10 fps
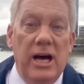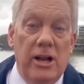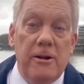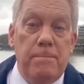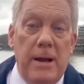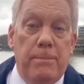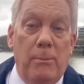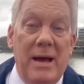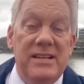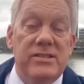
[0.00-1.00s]
a lot of people
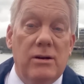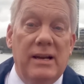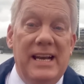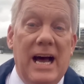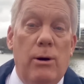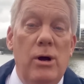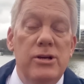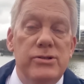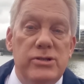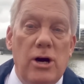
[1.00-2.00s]
may suddenly now
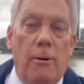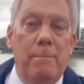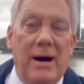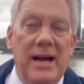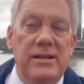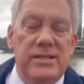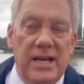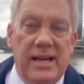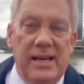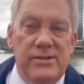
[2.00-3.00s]
stop buying
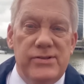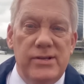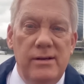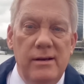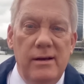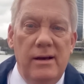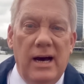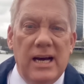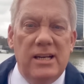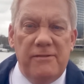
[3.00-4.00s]
tickets.
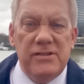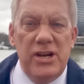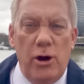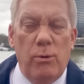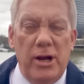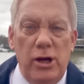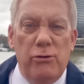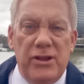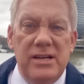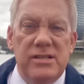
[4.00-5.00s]
I'd love to know what
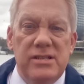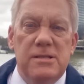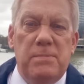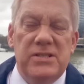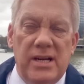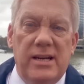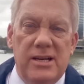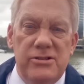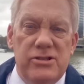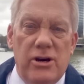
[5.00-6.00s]
you think to this
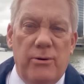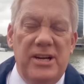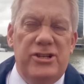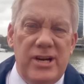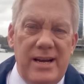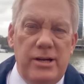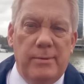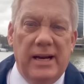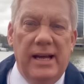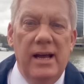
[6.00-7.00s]
particular story,
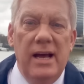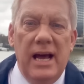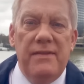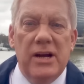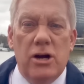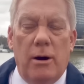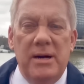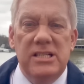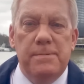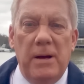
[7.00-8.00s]
genuinely, in the
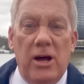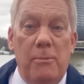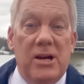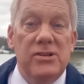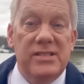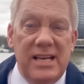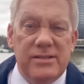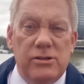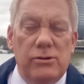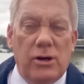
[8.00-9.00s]
comments below, because
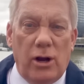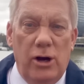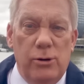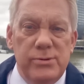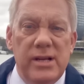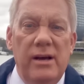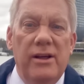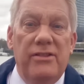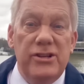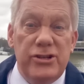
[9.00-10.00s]
this could close
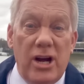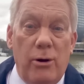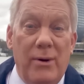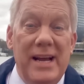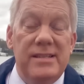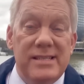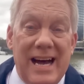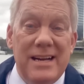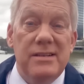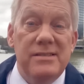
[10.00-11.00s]
the show. It's
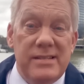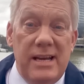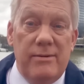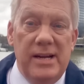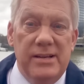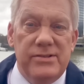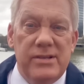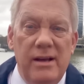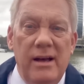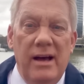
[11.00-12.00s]
that
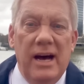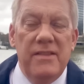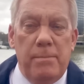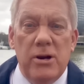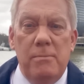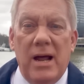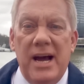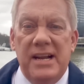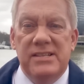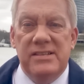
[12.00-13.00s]
serious. And the bottom
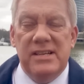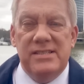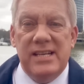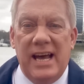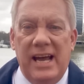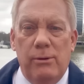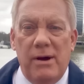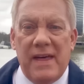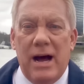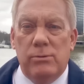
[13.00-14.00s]
line is, as I say,
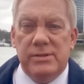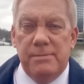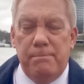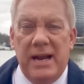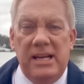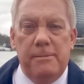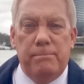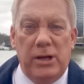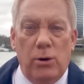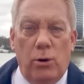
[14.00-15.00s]
without Benny and
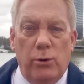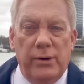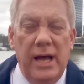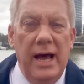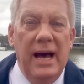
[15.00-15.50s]
Bjorn